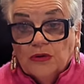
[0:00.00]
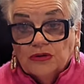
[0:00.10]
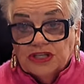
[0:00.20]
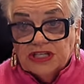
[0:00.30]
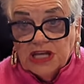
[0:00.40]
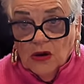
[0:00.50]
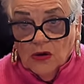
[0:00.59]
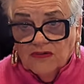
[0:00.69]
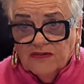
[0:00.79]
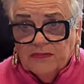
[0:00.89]

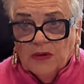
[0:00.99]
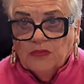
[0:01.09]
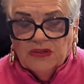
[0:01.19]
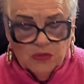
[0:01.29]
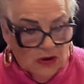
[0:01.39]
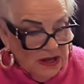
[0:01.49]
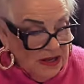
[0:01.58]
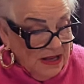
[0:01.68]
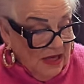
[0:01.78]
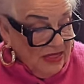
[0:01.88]
yourself, but with one
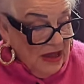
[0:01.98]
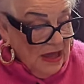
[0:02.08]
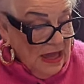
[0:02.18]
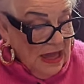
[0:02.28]
another.